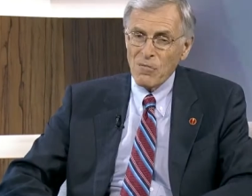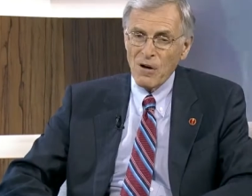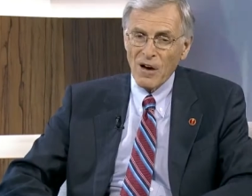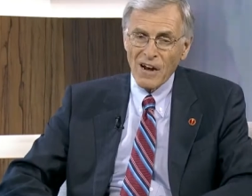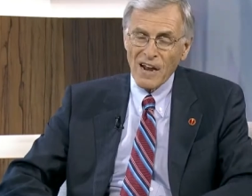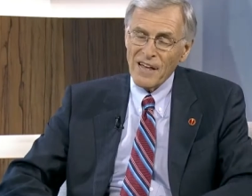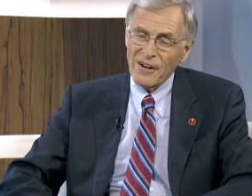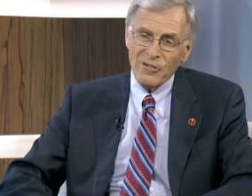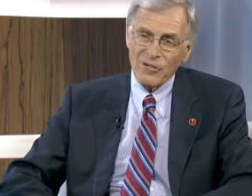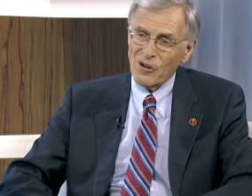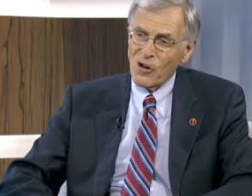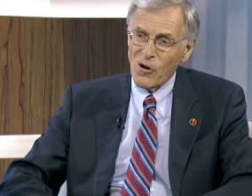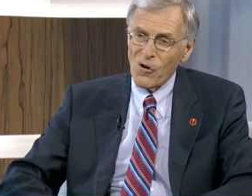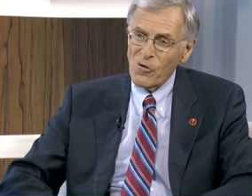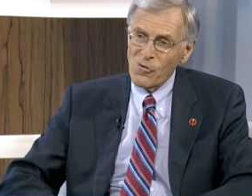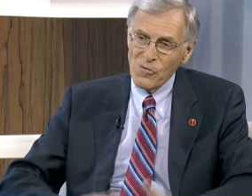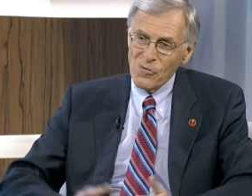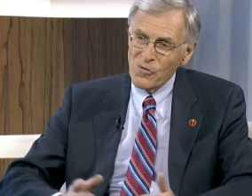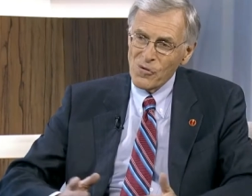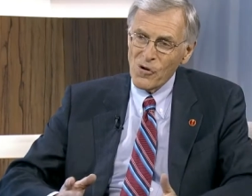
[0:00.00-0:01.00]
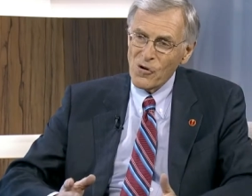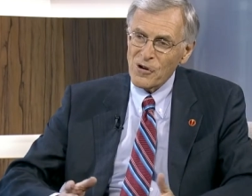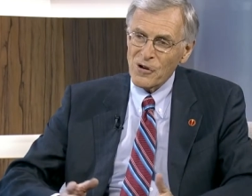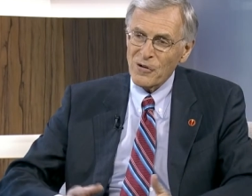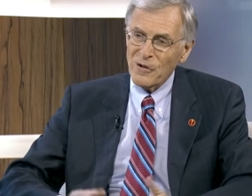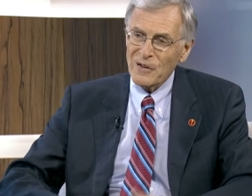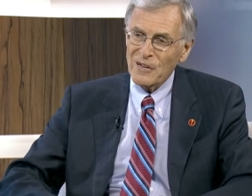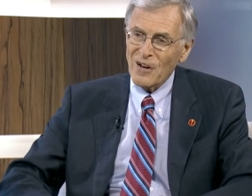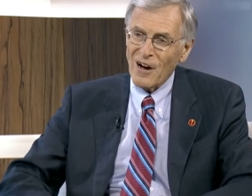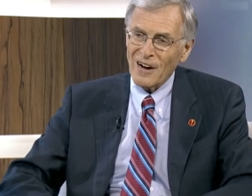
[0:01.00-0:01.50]
Well, I don't know who you
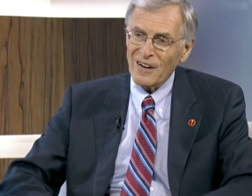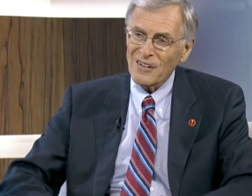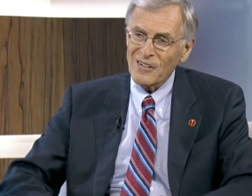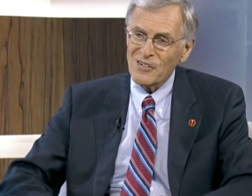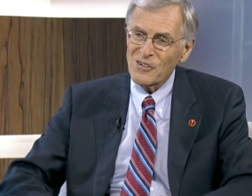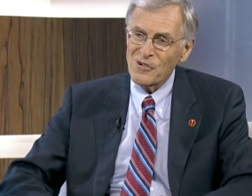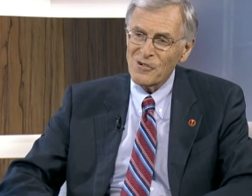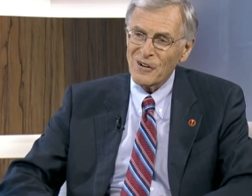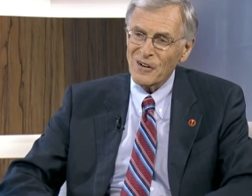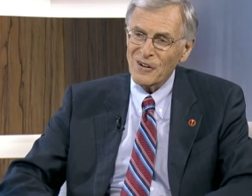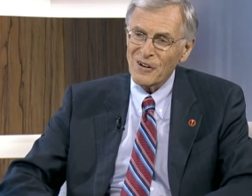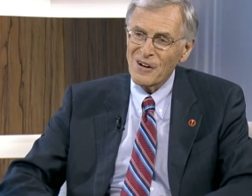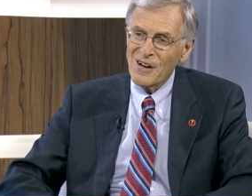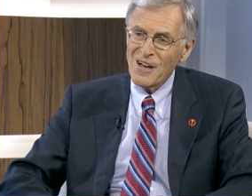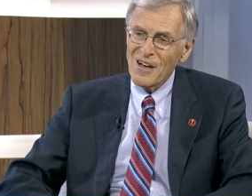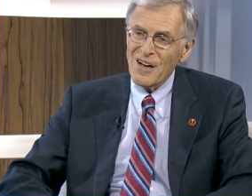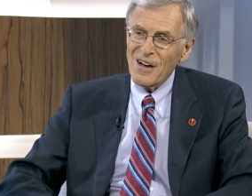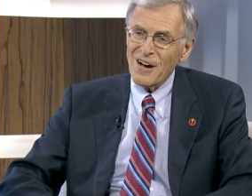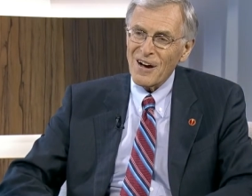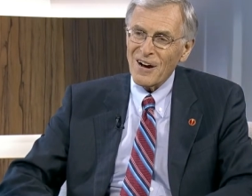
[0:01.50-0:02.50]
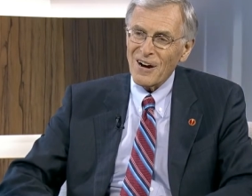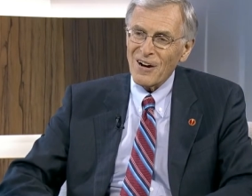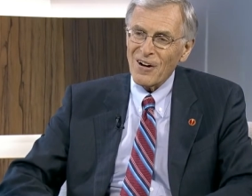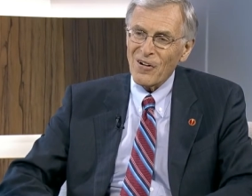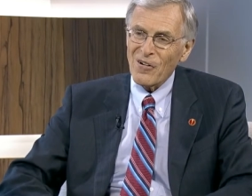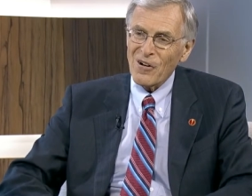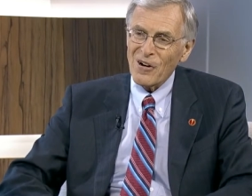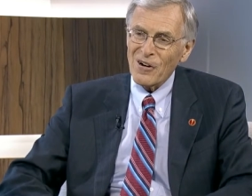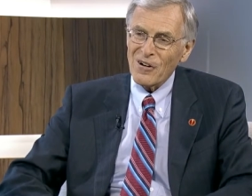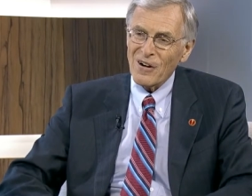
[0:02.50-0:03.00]
were talking to or, uh,
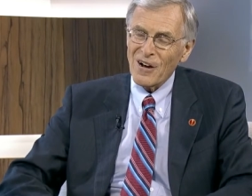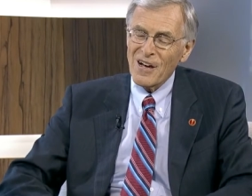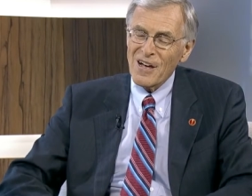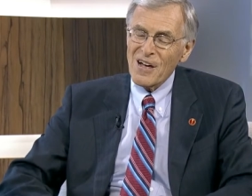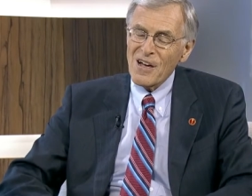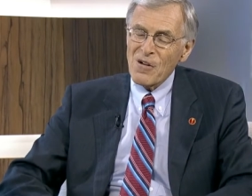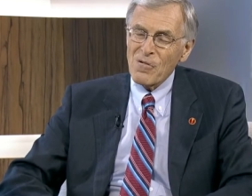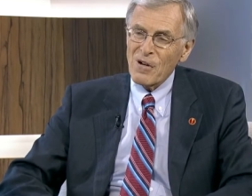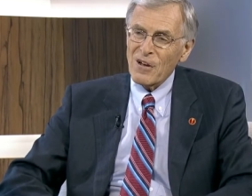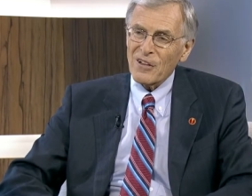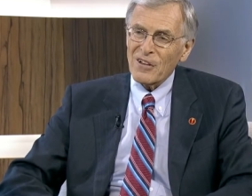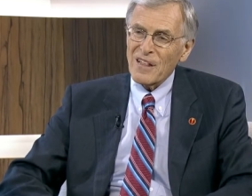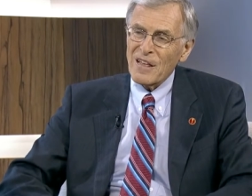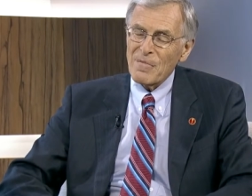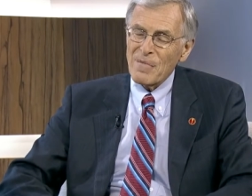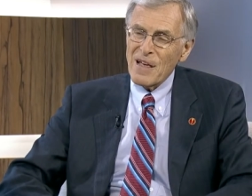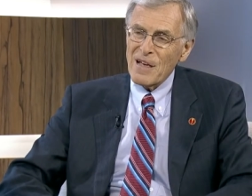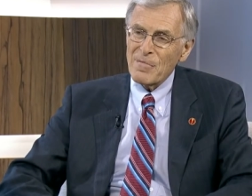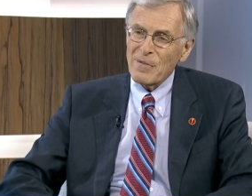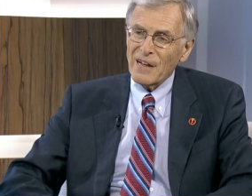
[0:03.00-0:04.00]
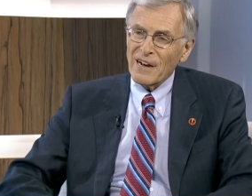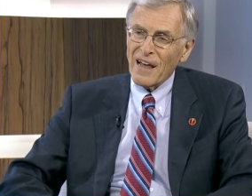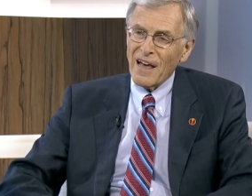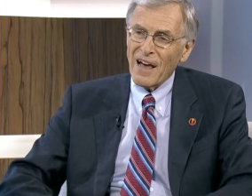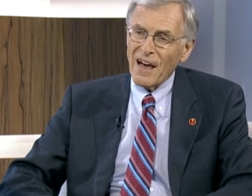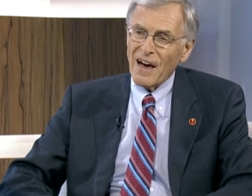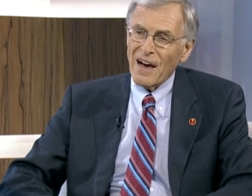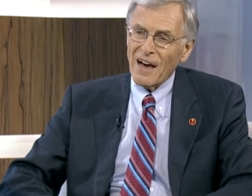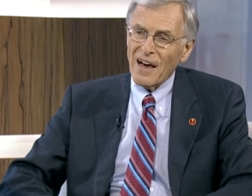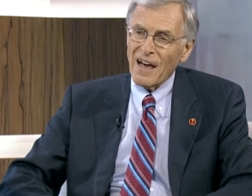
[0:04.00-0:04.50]
or whether they may have been
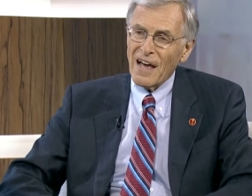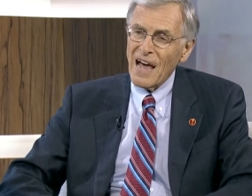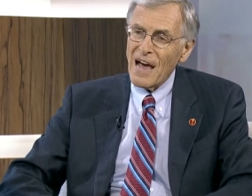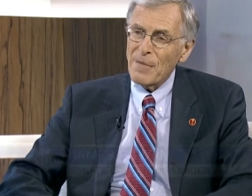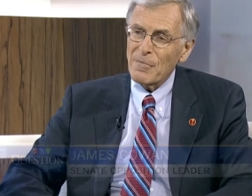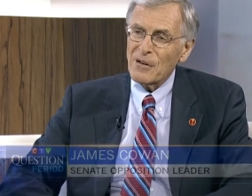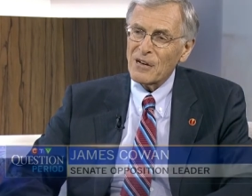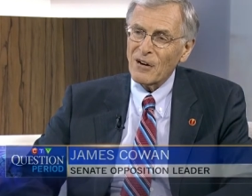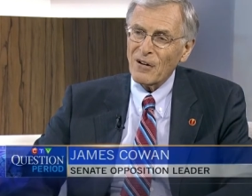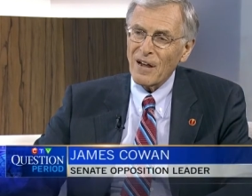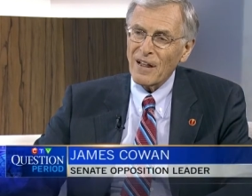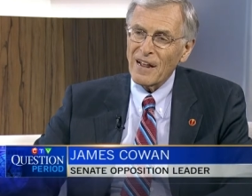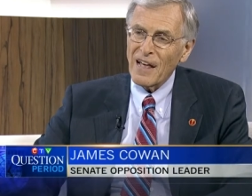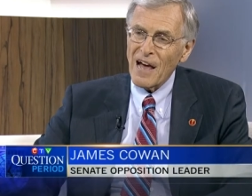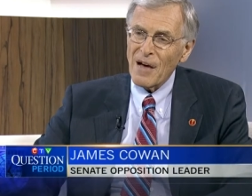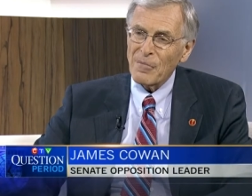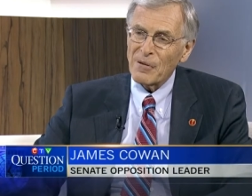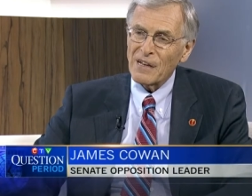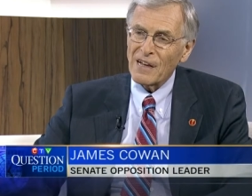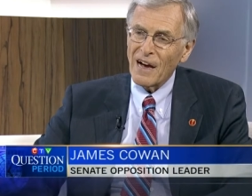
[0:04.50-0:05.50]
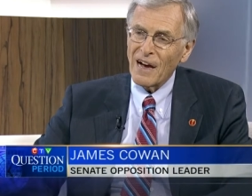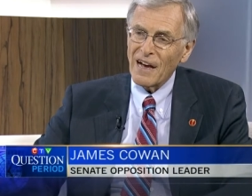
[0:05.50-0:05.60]
uh, happy or unhappy.